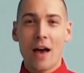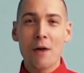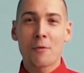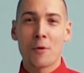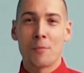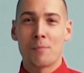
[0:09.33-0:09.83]

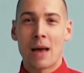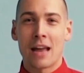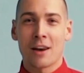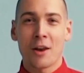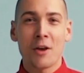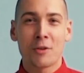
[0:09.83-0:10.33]
Welcome to
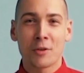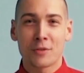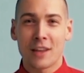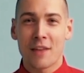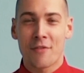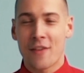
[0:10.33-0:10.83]

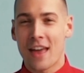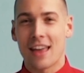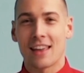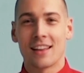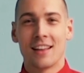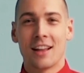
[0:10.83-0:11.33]
Reuzel
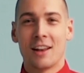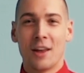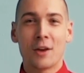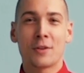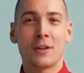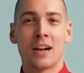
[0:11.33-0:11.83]
TV,
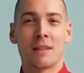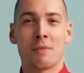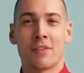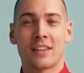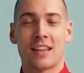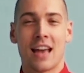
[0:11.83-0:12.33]
and I'm
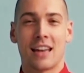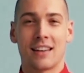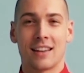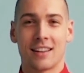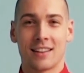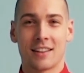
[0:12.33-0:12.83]
happy that you